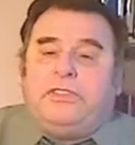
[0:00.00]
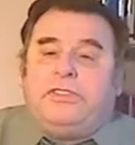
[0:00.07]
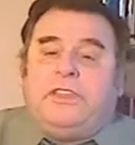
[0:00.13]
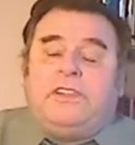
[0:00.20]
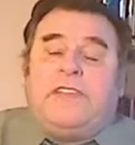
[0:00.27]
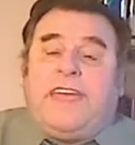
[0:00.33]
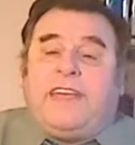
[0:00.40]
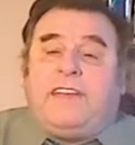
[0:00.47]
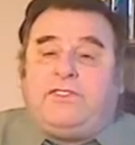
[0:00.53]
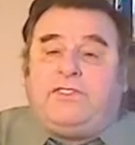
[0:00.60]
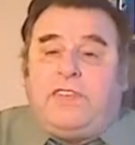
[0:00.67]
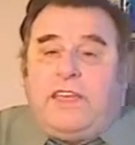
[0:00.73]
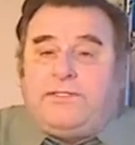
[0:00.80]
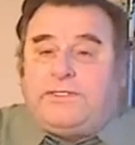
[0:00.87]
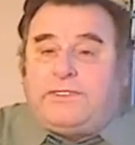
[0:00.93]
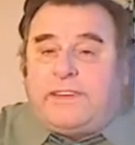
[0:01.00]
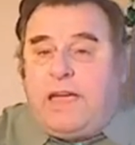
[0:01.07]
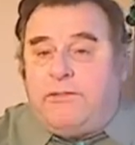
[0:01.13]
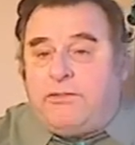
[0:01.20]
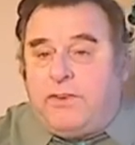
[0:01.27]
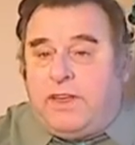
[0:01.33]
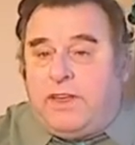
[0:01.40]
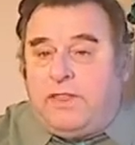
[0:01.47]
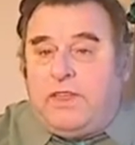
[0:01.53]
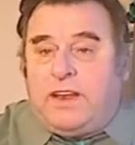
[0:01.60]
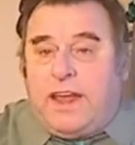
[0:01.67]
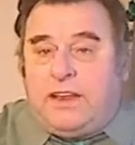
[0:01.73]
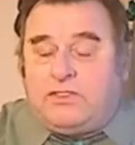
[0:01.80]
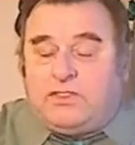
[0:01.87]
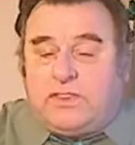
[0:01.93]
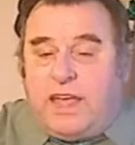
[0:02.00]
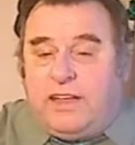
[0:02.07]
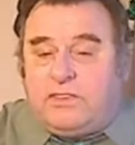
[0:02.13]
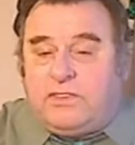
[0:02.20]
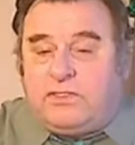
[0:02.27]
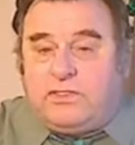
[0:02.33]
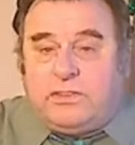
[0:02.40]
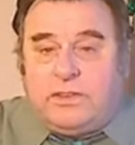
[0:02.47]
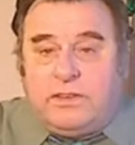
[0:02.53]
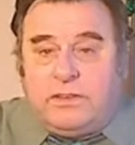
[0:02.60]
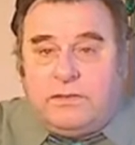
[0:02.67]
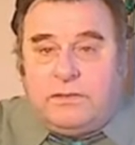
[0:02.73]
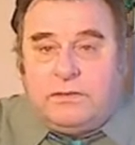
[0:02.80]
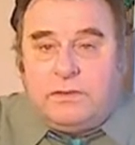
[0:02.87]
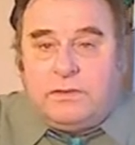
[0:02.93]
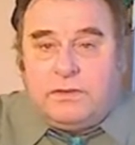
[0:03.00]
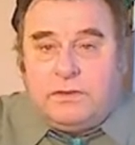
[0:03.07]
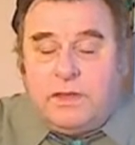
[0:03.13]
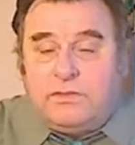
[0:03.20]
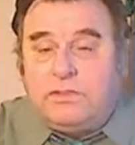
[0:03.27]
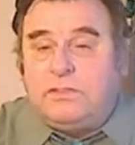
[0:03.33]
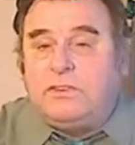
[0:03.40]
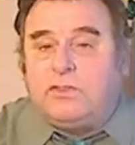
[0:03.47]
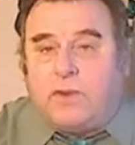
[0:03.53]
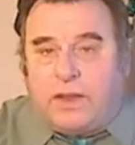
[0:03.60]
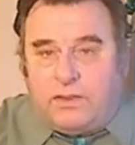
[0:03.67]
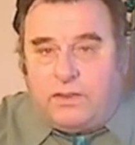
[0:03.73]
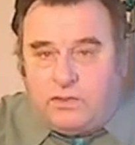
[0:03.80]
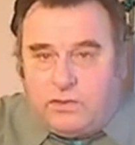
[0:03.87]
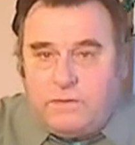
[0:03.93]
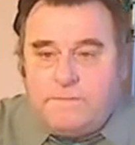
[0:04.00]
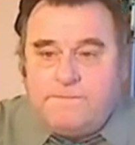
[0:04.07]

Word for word: The legacy of slavery in the United States is a disgrace.